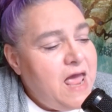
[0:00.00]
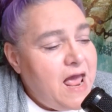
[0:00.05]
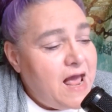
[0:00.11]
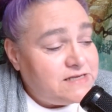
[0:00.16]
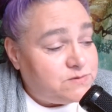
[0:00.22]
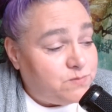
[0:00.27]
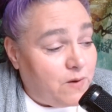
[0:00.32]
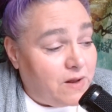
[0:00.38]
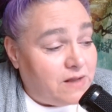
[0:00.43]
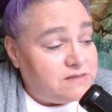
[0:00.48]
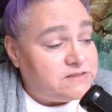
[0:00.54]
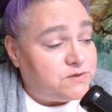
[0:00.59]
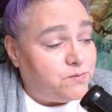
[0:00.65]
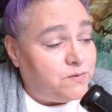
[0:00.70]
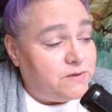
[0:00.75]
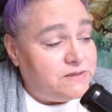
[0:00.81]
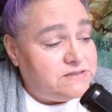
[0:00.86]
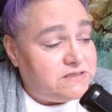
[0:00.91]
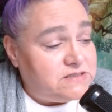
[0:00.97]
as well as the
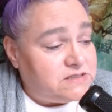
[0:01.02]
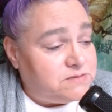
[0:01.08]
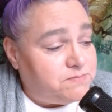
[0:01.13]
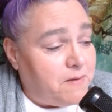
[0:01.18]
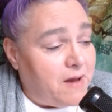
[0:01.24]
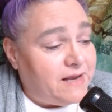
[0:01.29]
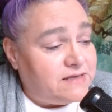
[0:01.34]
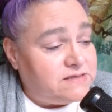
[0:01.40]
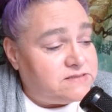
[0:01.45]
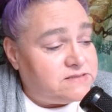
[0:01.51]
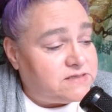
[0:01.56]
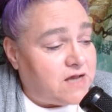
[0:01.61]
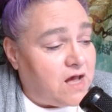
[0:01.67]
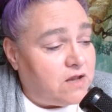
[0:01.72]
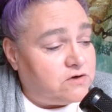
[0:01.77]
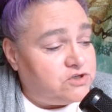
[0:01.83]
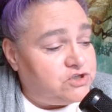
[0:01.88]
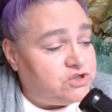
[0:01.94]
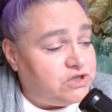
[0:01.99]
recent spike in
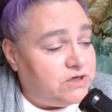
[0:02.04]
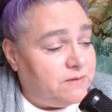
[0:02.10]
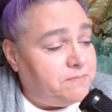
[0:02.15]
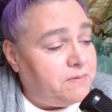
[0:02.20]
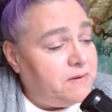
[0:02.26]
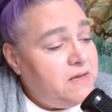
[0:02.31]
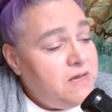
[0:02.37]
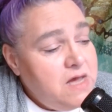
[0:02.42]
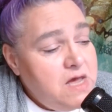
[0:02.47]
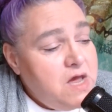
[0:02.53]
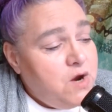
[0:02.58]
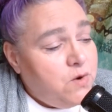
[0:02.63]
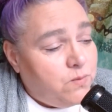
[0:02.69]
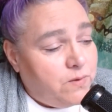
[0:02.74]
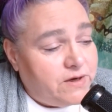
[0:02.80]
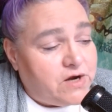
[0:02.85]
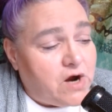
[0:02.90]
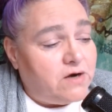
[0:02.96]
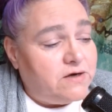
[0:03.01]
scholarship
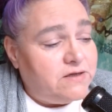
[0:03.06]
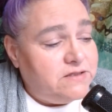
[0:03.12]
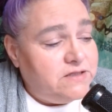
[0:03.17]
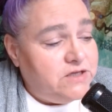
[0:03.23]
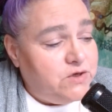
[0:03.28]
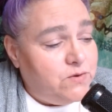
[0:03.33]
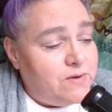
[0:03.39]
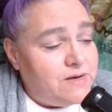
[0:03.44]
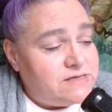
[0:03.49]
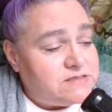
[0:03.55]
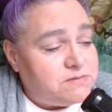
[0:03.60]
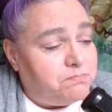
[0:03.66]
regarding the U.S.